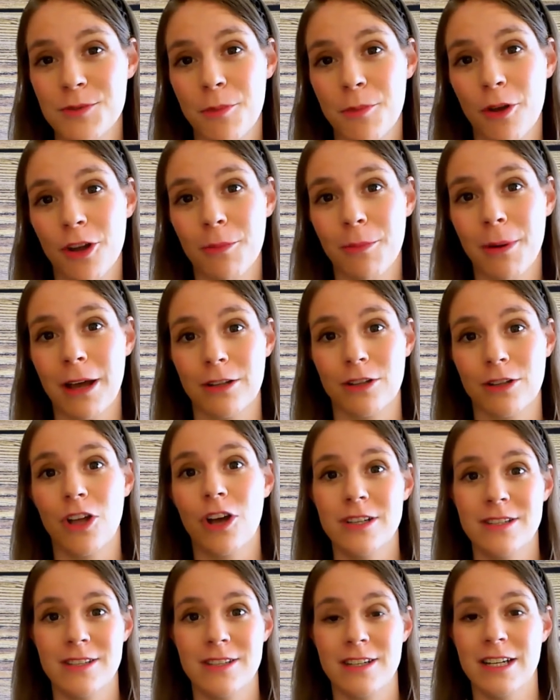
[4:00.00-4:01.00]
spoke about
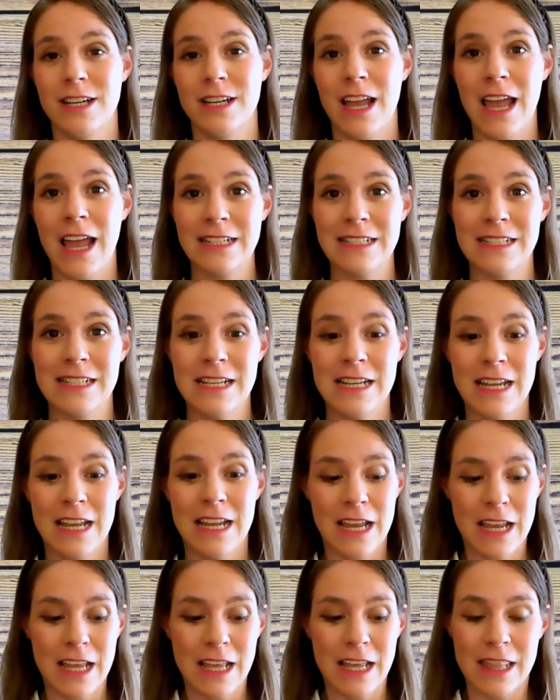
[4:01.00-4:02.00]
last year, and
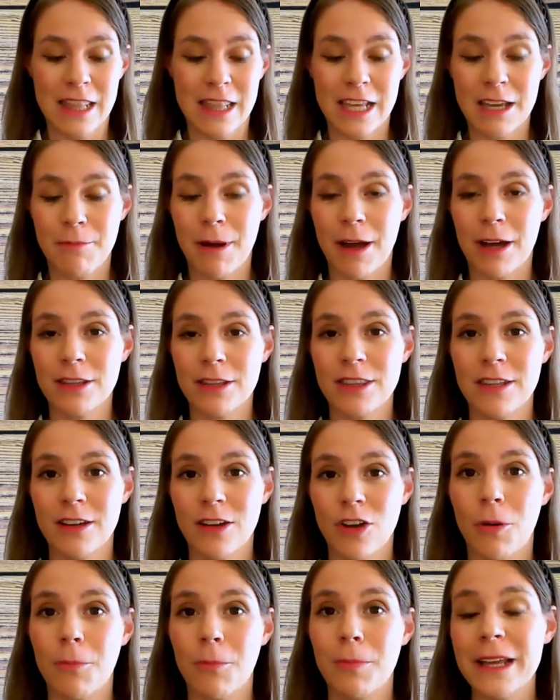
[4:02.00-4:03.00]
think about the
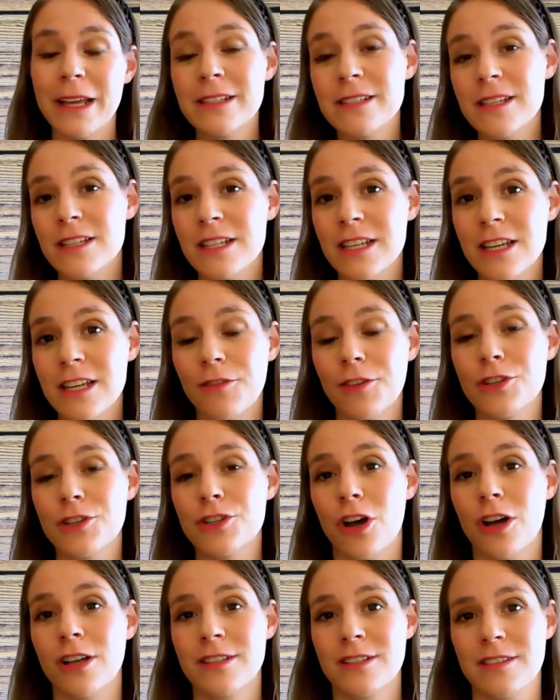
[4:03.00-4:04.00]
complexity of the
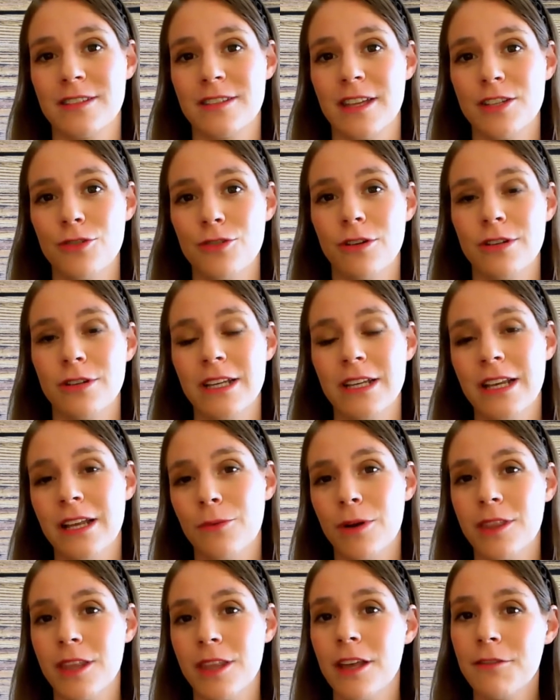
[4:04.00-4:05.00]
tasks that you are dealing
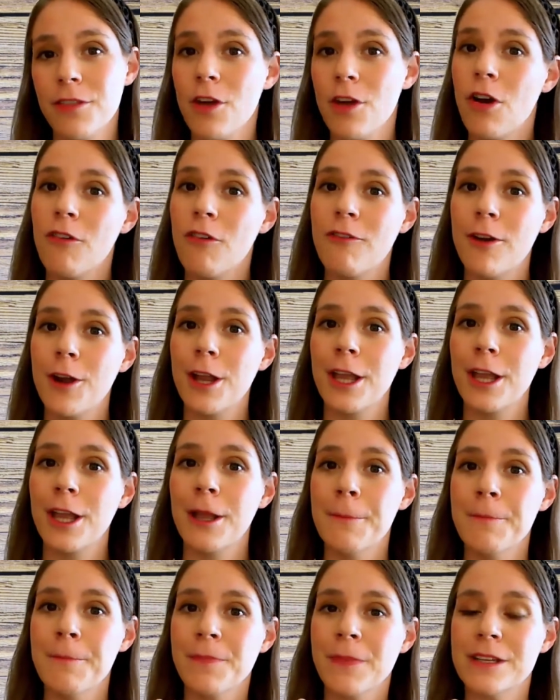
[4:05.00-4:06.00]
with. If they are very
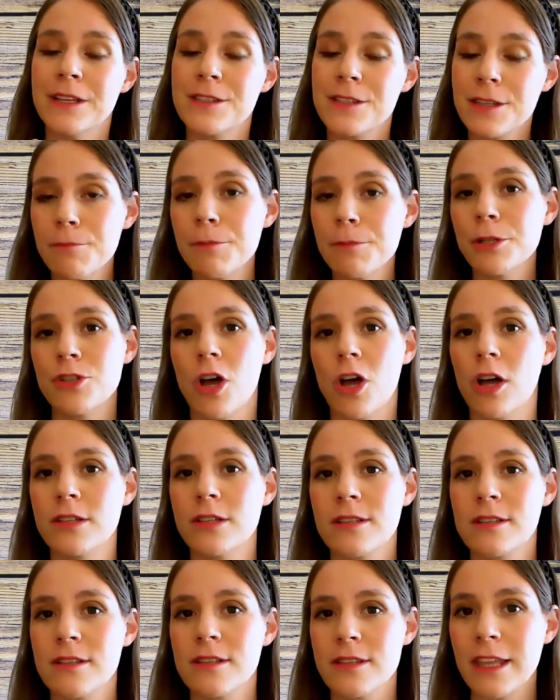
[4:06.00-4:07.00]
simple
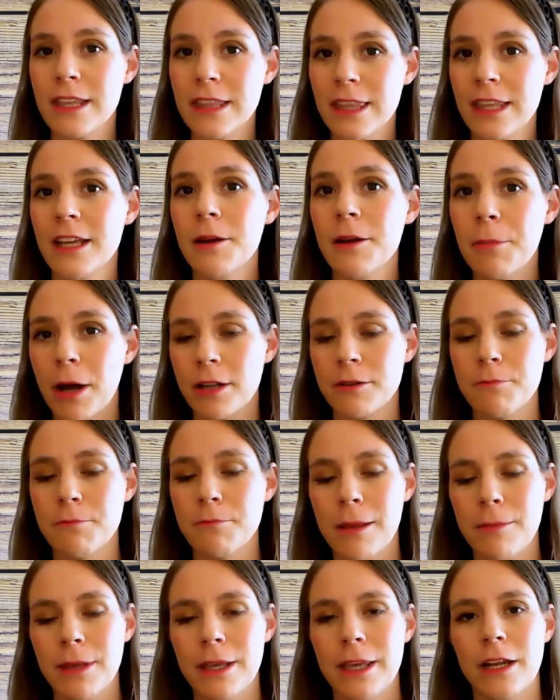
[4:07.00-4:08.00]
tasks, then think about
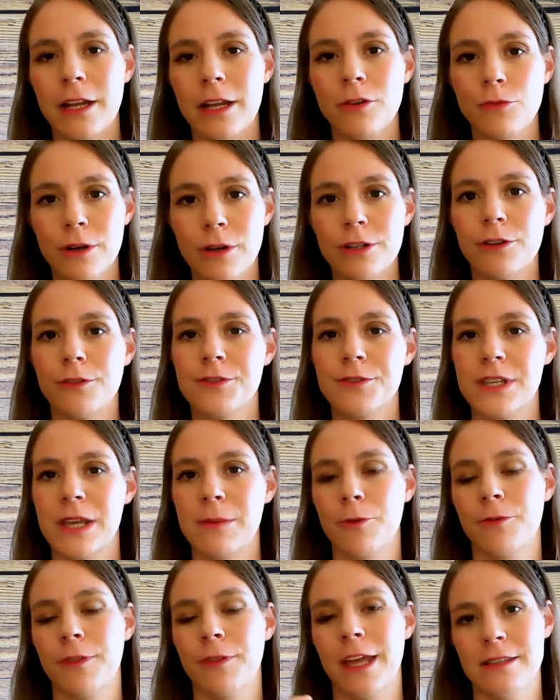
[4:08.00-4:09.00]
maybe getting rid of
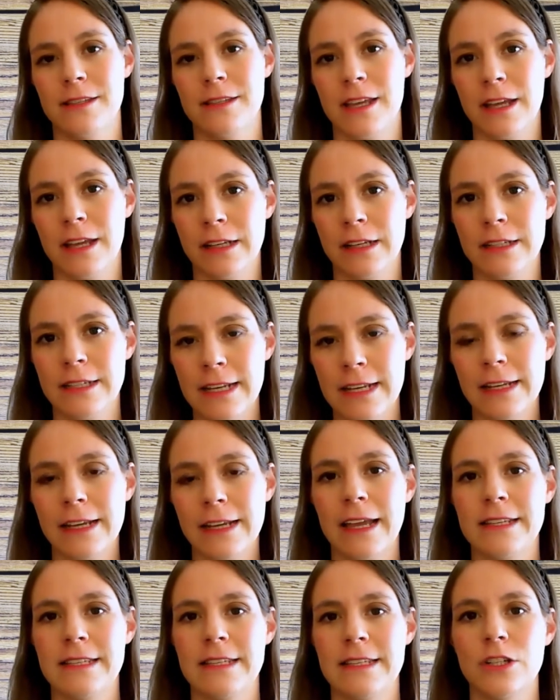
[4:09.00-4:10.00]
some of that and
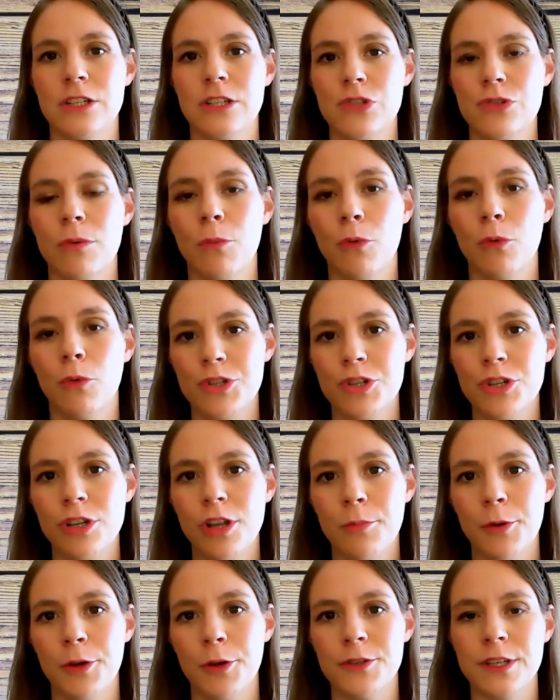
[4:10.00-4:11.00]
delegating it to a more
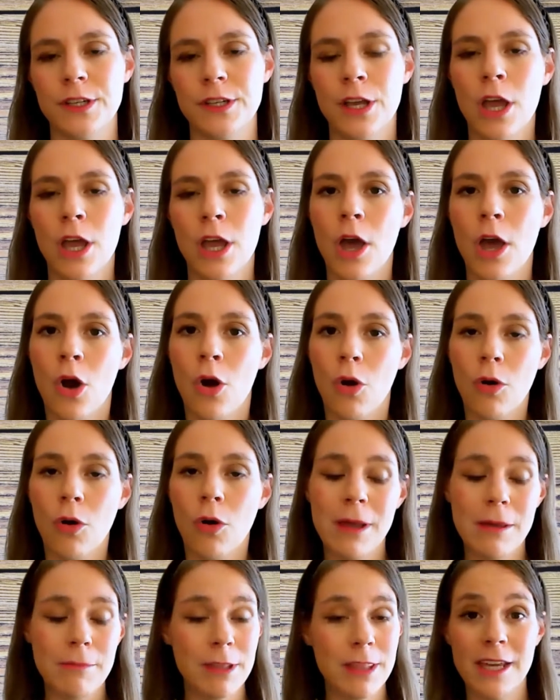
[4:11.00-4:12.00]
junior person. Or
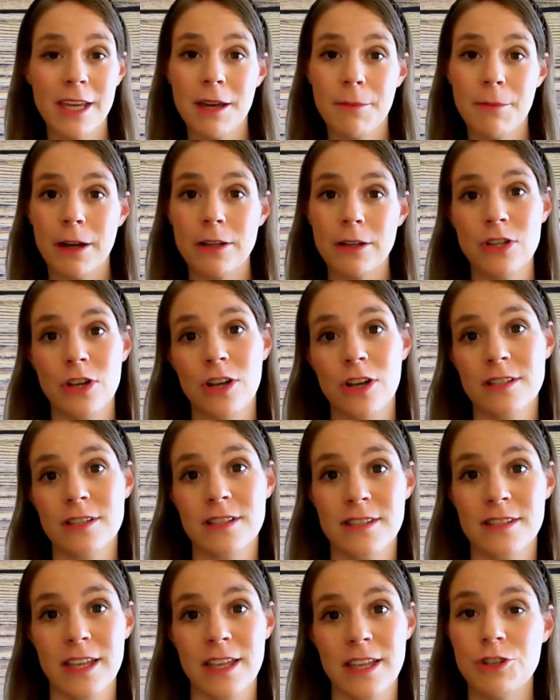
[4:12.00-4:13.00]
maybe think about
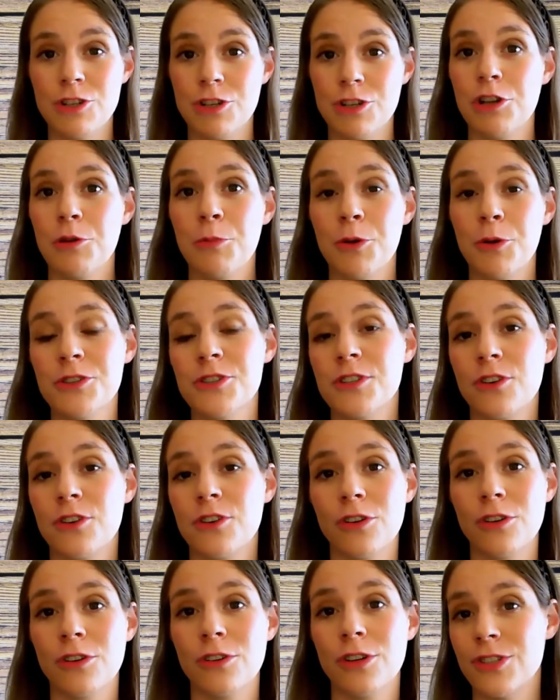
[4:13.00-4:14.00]
tasks that a junior
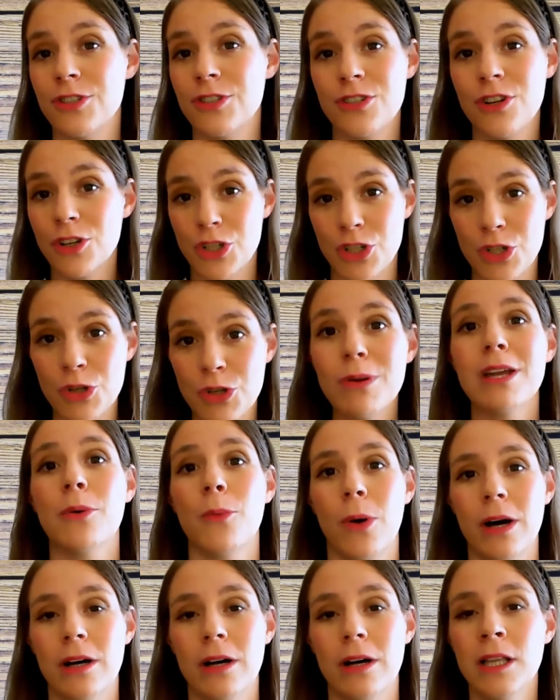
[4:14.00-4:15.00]
person is not doing
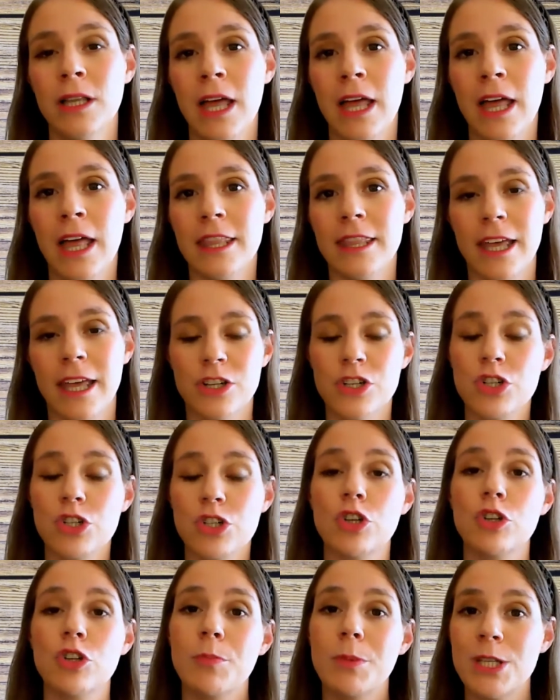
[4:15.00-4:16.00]
well that
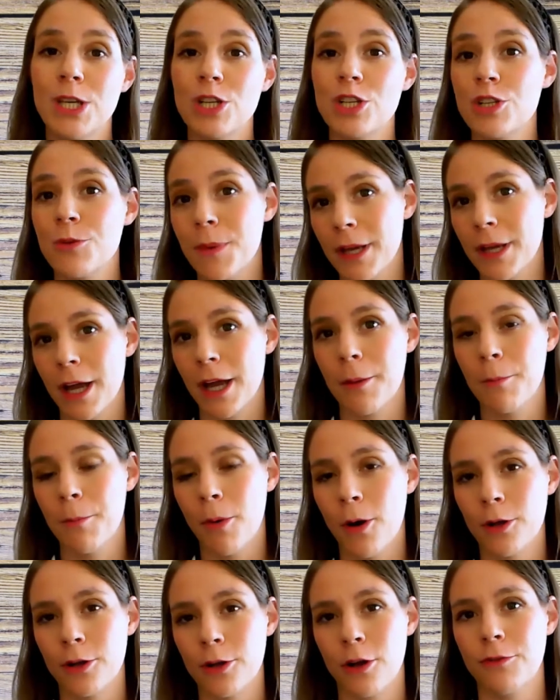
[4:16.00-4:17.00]
should potentially become
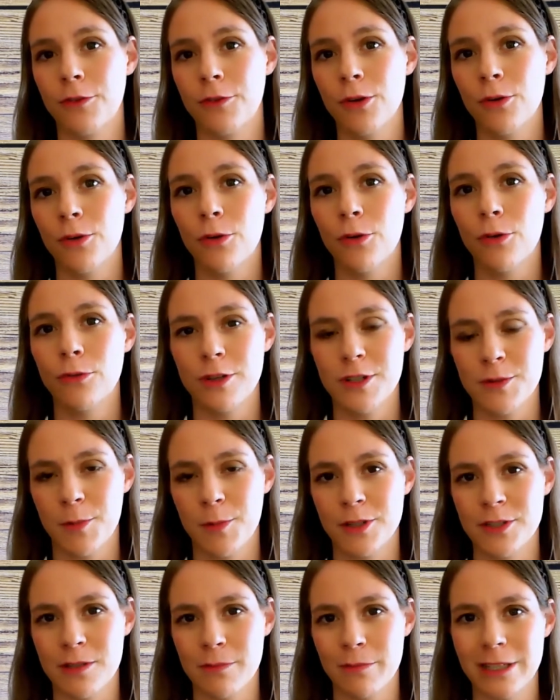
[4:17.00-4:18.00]
part of your
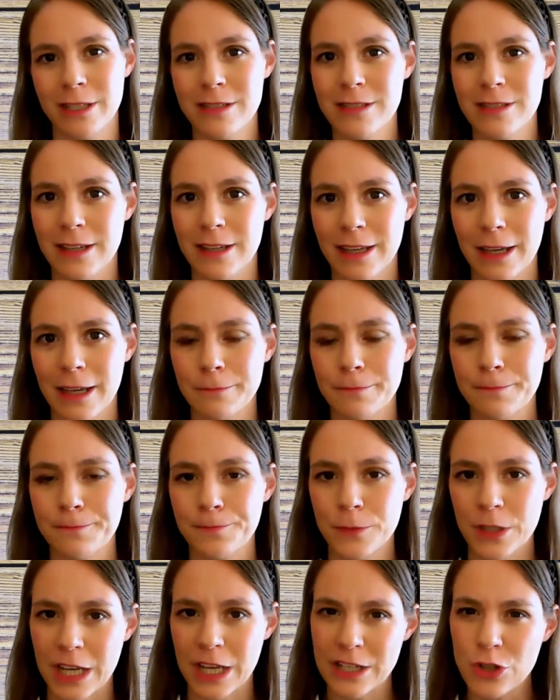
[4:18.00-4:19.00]
responsibility again.
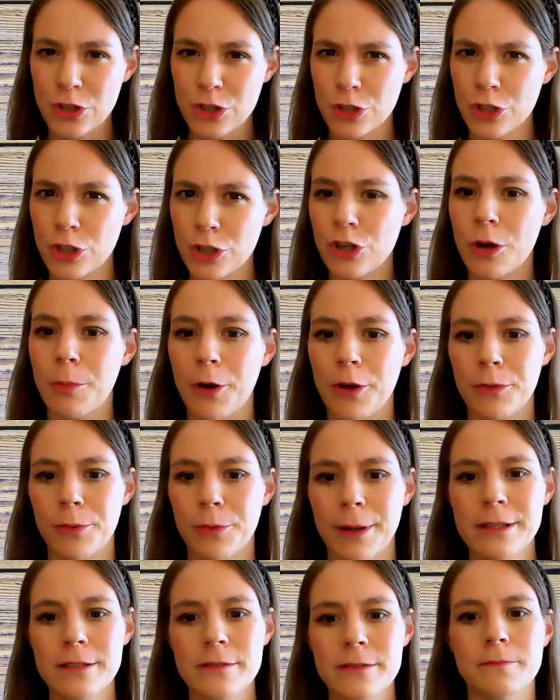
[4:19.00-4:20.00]
Okay, so it could go both
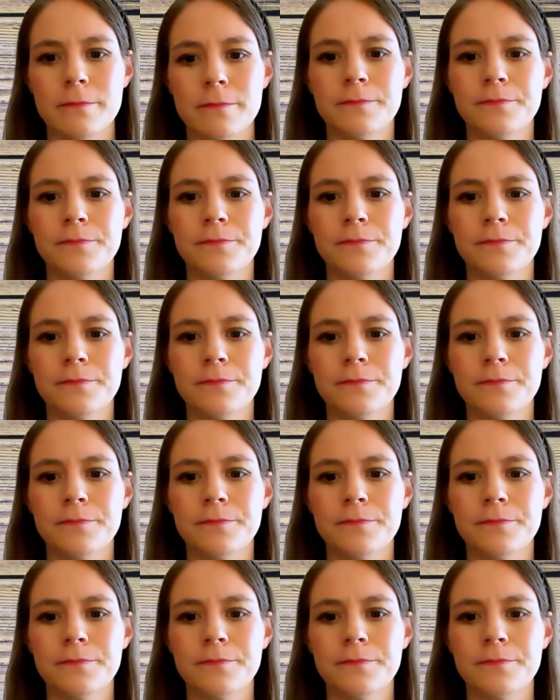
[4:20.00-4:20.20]
ways.